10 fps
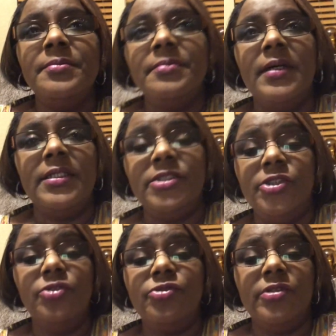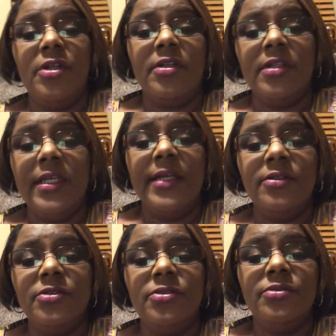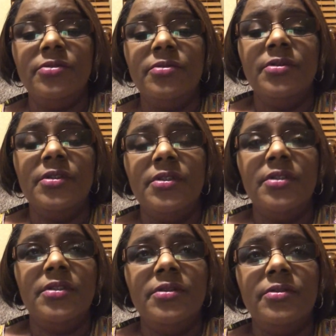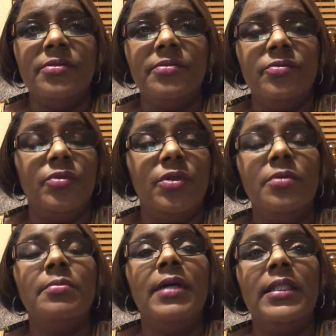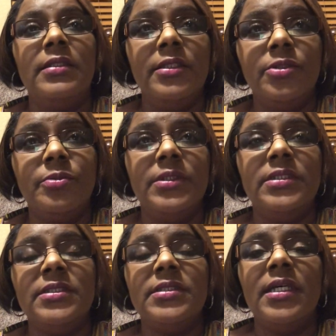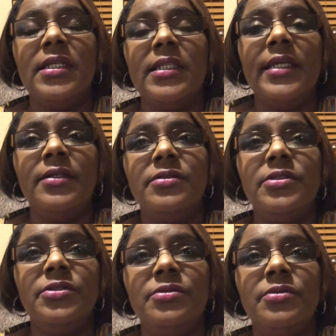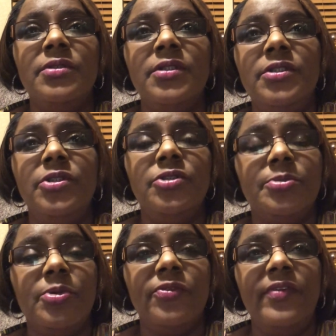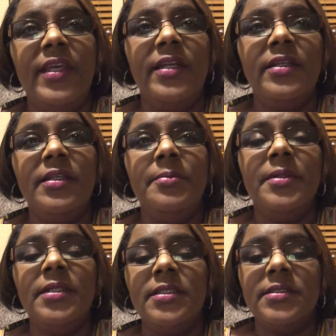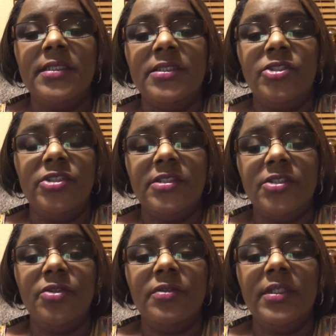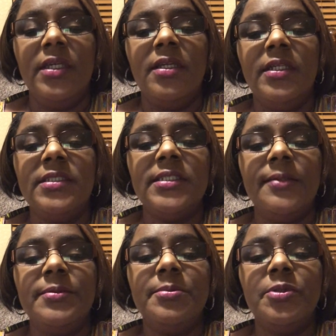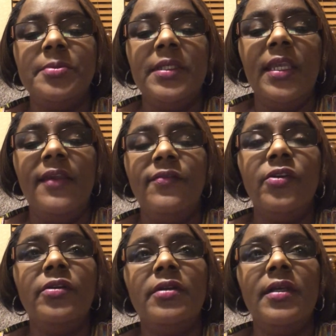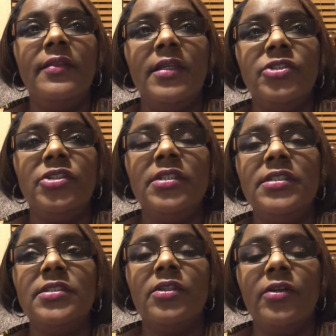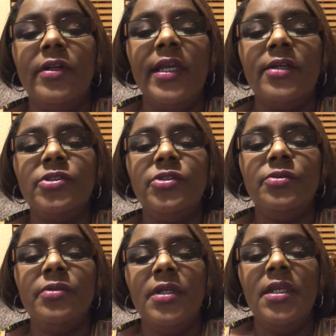My children aren't allowed to, my little one is not allowed to use profanity because that's just totally unacceptable behavior. I think she needs to learn how to,